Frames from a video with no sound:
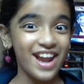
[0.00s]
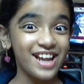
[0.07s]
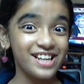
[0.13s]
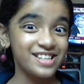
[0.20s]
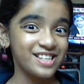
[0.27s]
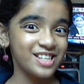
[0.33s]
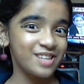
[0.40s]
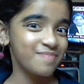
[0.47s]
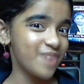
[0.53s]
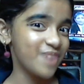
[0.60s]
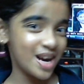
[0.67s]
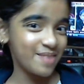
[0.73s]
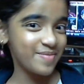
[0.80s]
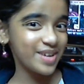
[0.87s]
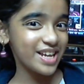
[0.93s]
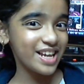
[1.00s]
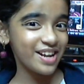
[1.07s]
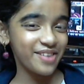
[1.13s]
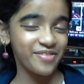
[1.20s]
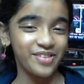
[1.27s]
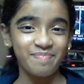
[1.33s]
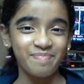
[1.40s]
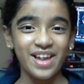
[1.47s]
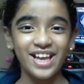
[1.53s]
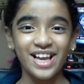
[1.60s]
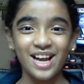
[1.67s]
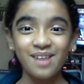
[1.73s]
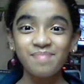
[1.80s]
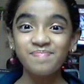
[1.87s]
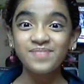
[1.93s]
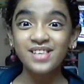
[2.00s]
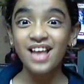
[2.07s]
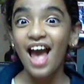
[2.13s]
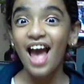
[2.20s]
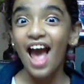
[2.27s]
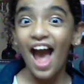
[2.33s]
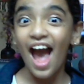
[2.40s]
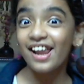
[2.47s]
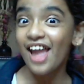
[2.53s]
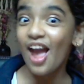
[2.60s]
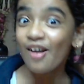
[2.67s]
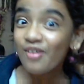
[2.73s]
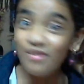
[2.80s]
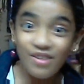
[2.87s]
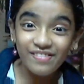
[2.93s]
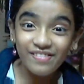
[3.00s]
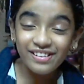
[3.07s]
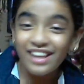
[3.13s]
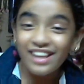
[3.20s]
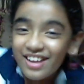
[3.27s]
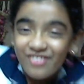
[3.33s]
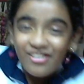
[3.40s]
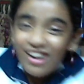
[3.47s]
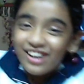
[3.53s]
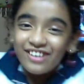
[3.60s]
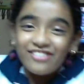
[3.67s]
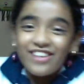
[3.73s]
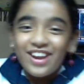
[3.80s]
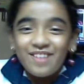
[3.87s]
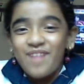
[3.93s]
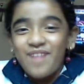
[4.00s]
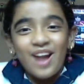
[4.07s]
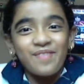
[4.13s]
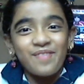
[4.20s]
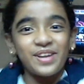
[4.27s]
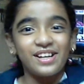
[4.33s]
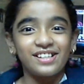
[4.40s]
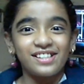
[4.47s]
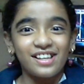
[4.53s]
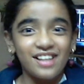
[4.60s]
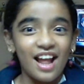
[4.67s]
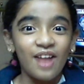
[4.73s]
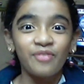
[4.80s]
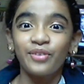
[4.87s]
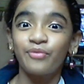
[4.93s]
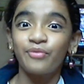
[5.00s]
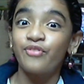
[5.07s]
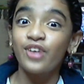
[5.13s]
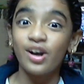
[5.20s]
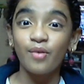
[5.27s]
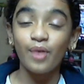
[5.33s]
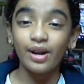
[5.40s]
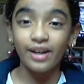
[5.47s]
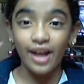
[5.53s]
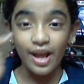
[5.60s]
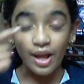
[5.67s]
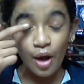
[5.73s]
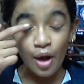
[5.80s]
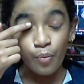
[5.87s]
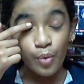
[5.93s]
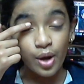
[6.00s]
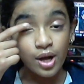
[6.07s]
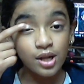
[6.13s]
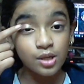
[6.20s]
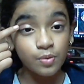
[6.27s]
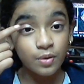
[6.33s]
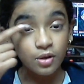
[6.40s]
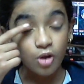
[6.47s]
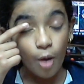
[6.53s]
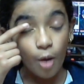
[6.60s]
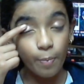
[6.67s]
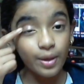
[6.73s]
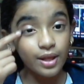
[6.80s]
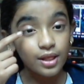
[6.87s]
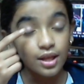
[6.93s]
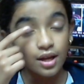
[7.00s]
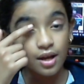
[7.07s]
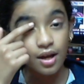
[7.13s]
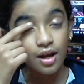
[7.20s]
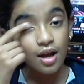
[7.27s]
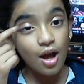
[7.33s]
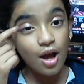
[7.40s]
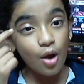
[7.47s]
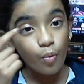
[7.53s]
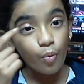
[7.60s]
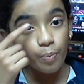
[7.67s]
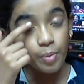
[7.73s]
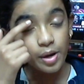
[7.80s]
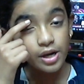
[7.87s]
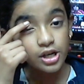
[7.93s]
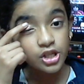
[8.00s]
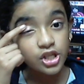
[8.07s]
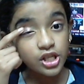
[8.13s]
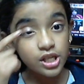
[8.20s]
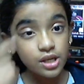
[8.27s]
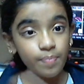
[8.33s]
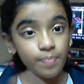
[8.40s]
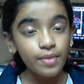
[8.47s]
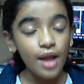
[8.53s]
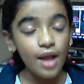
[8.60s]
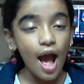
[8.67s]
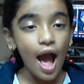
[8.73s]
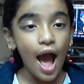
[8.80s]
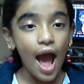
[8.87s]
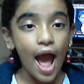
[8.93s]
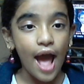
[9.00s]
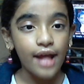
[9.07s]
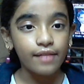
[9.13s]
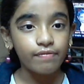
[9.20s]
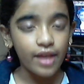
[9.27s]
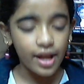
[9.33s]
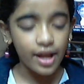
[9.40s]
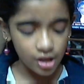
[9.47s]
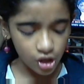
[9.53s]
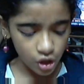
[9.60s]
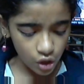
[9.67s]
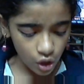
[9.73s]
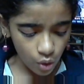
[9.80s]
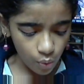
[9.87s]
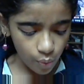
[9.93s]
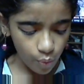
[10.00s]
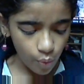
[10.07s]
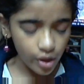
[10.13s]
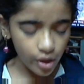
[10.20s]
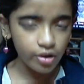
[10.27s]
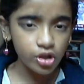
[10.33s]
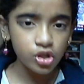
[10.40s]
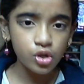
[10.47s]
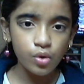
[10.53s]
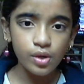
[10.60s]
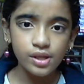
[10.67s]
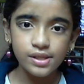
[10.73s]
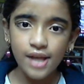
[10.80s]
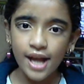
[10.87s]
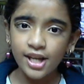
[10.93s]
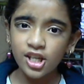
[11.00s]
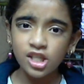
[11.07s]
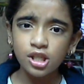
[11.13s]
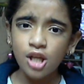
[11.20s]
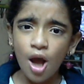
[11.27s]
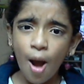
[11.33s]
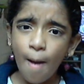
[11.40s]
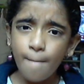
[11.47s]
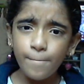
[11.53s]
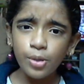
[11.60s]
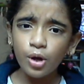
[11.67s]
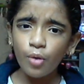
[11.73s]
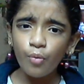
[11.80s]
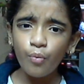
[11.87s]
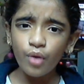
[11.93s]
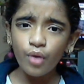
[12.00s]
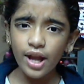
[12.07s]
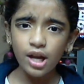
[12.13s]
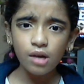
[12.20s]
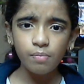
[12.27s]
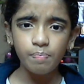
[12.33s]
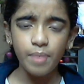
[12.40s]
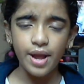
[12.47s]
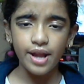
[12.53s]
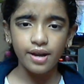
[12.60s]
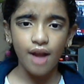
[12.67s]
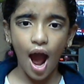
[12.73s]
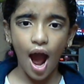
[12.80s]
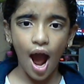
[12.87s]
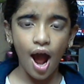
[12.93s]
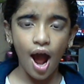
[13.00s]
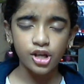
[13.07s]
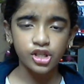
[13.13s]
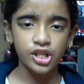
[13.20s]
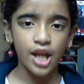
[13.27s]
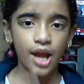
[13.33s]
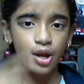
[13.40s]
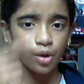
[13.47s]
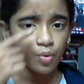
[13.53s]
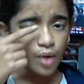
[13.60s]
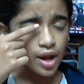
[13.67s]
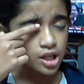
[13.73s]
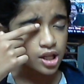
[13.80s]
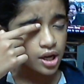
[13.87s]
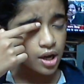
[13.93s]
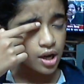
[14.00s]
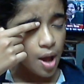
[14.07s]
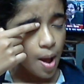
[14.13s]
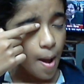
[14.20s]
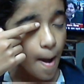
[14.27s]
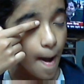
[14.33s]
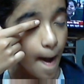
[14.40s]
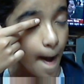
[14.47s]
great Barbie with makeups, and everyone will think what a great Barbie is that, and one day a world will copy the person. And then what you have to do is that just put a little bit shadow, and then